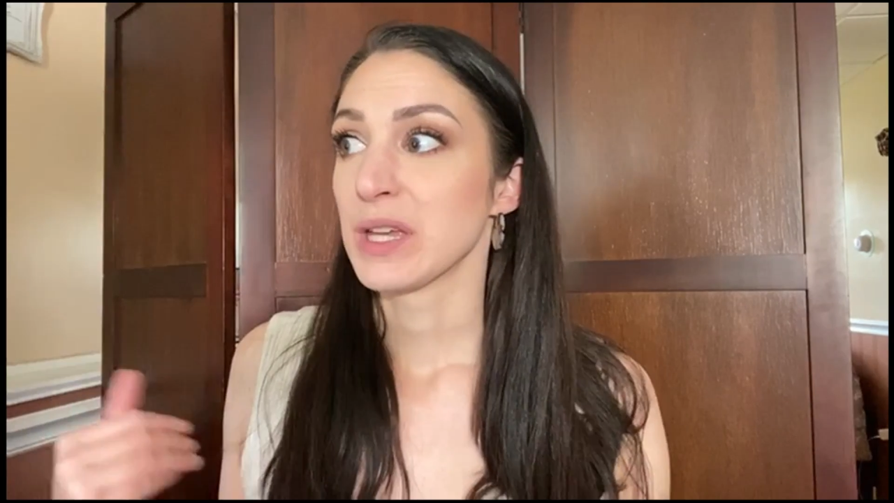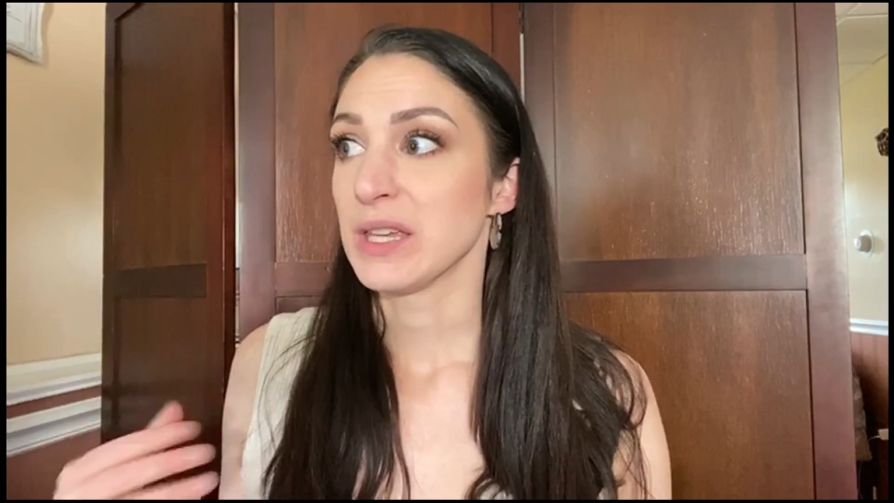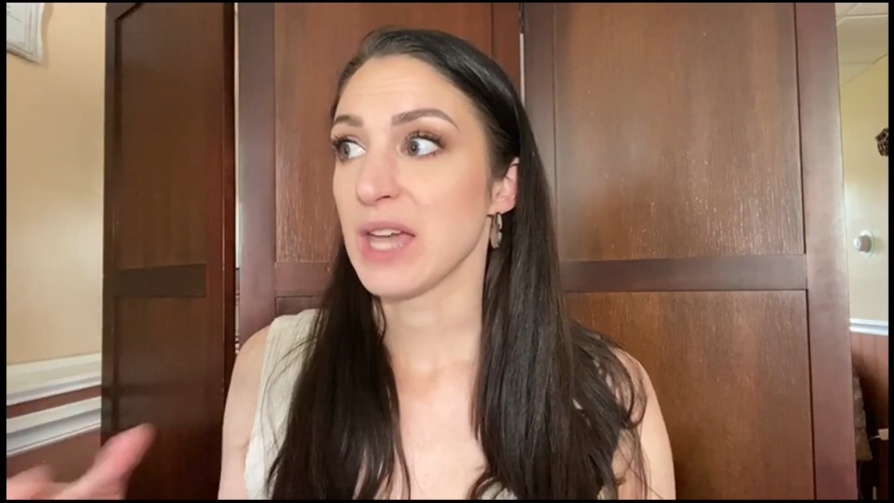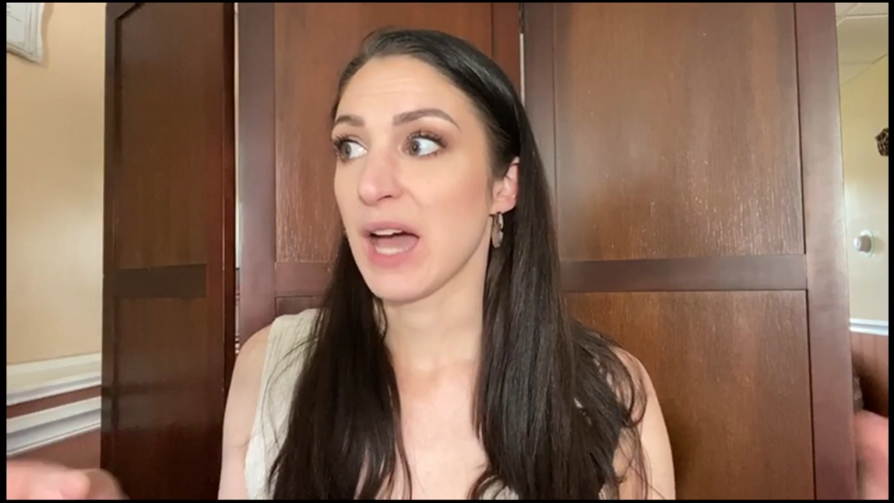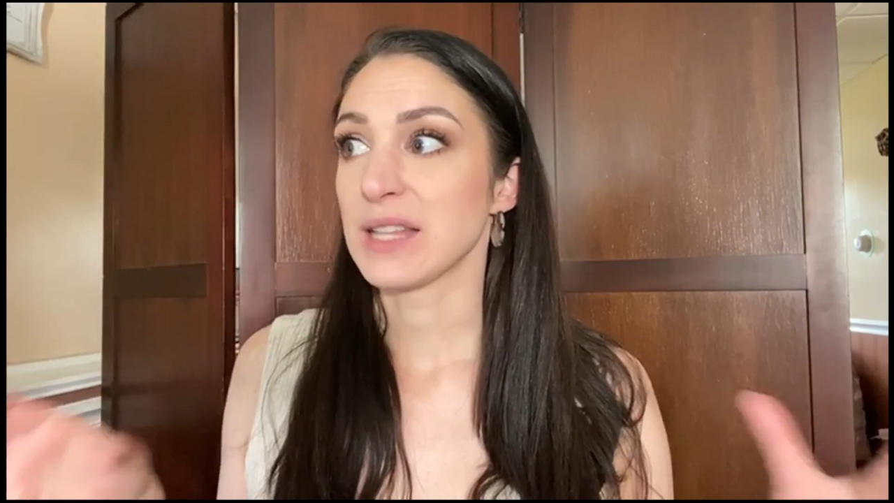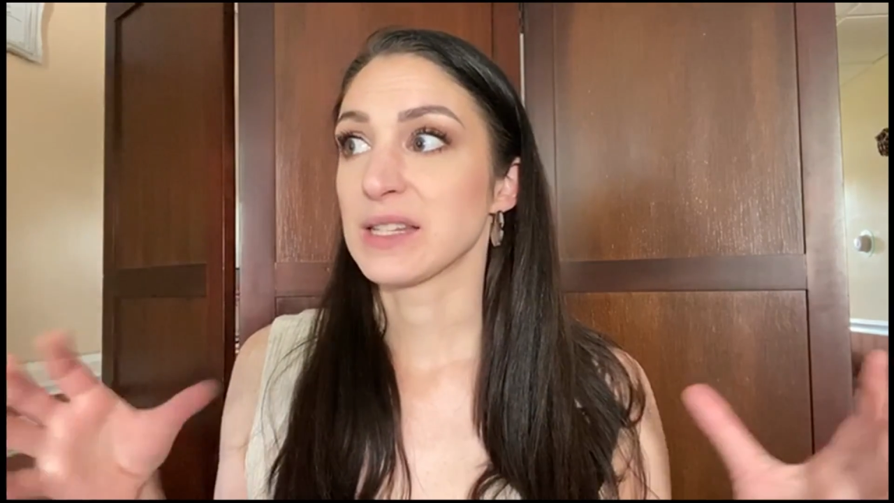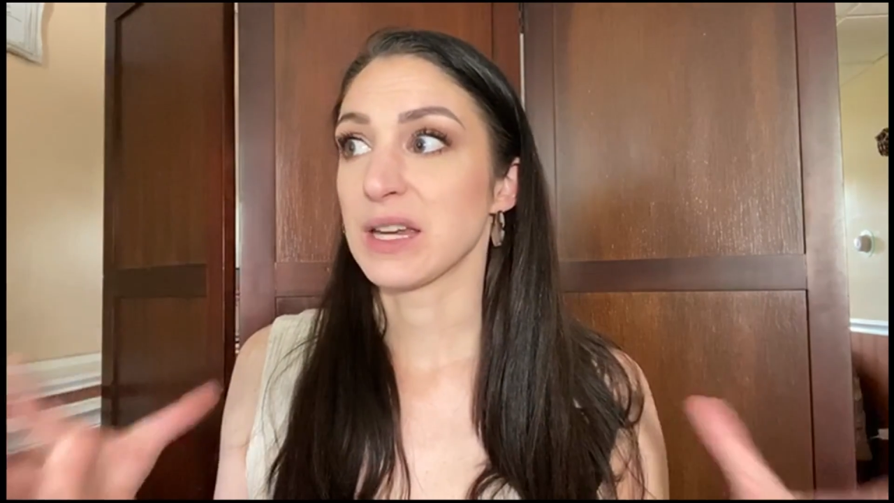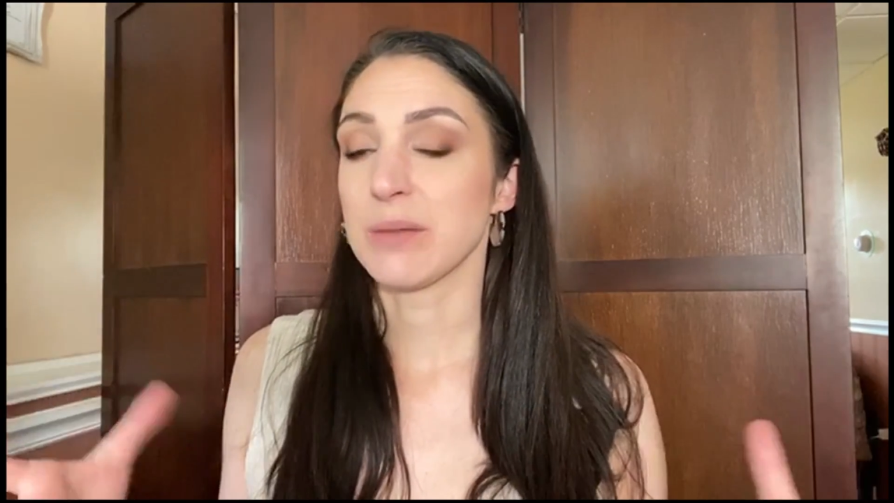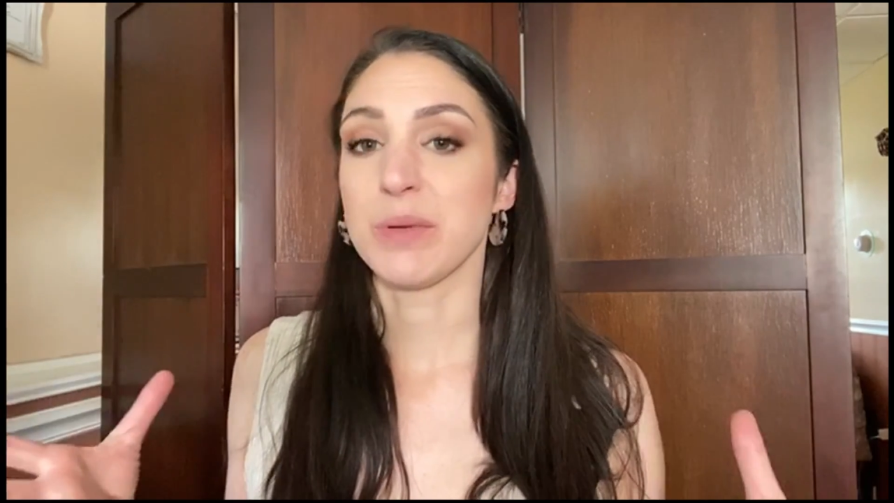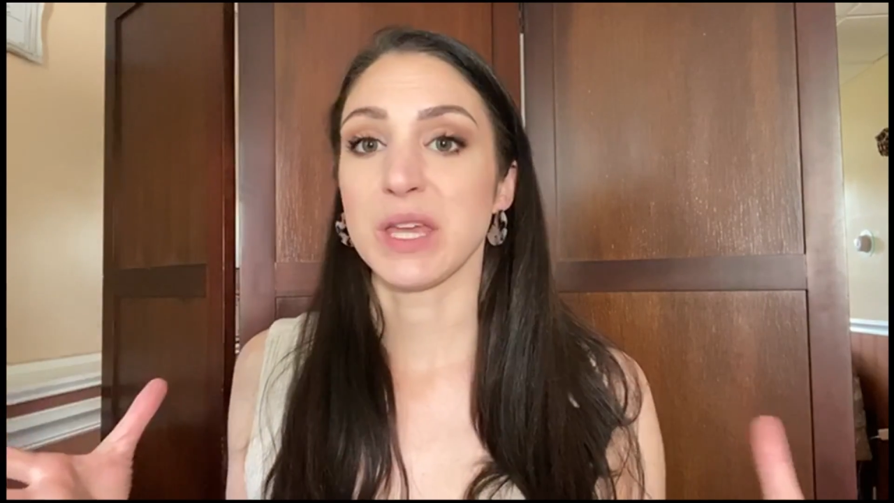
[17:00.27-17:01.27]
yeah, it's
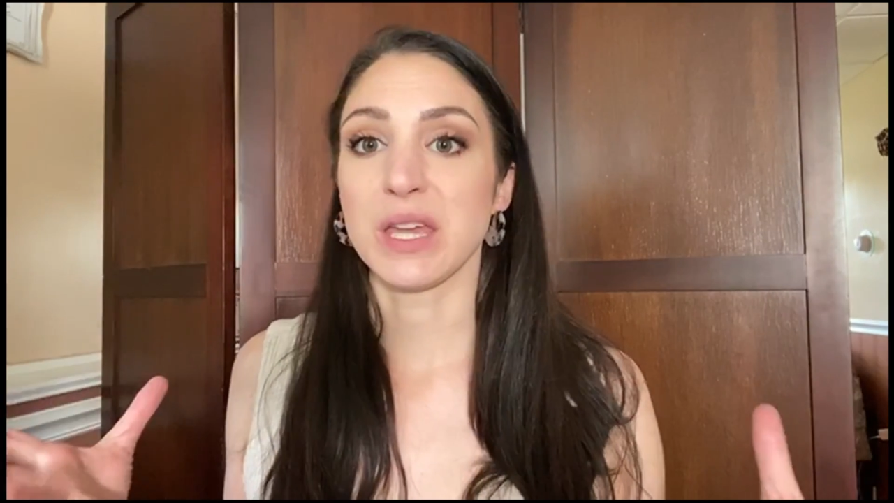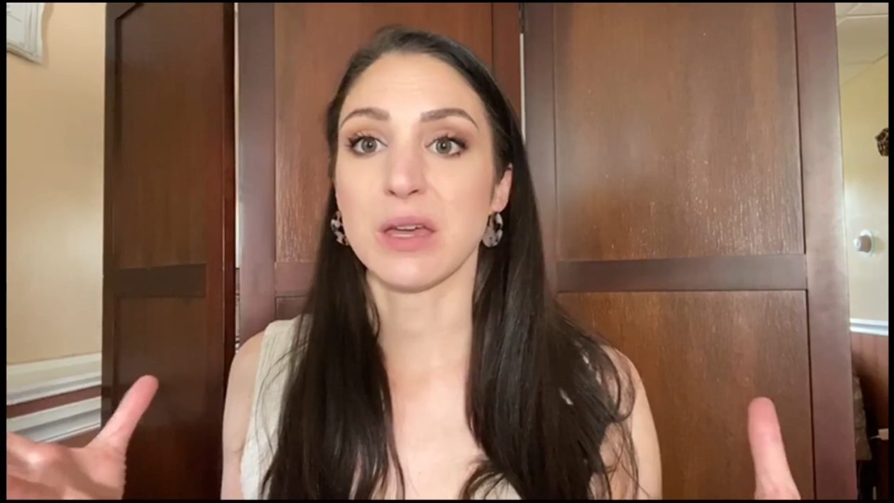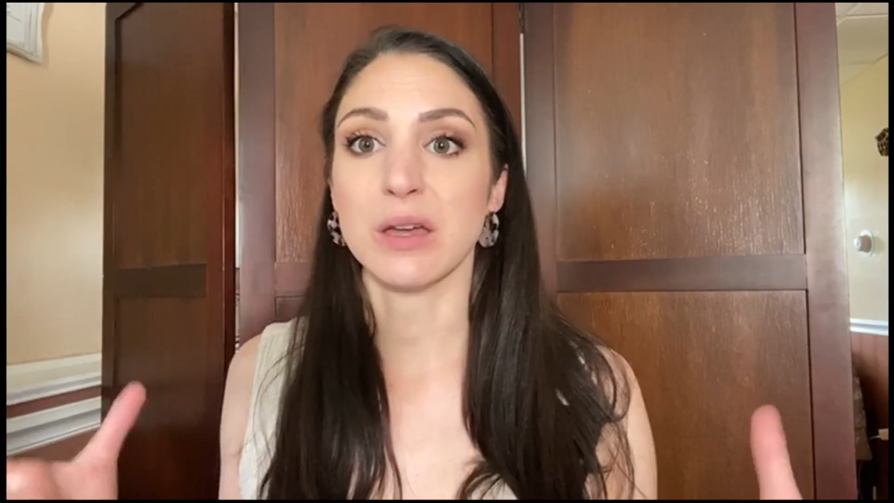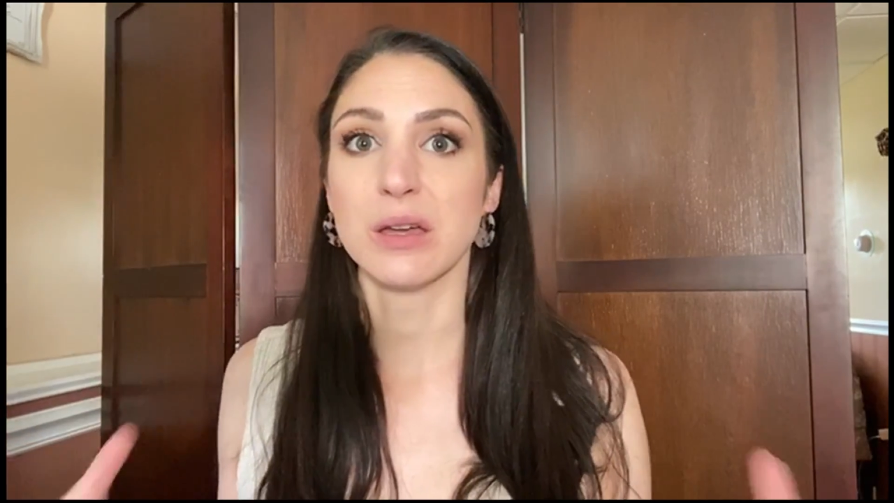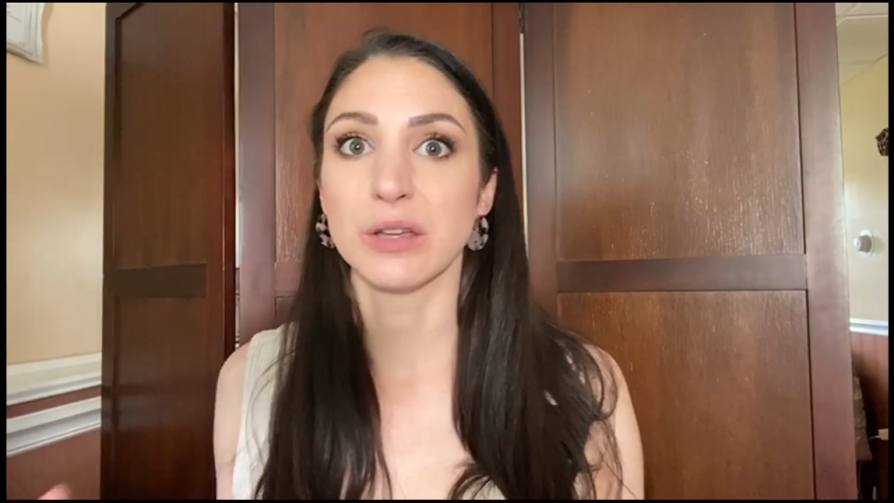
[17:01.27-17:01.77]
going to be,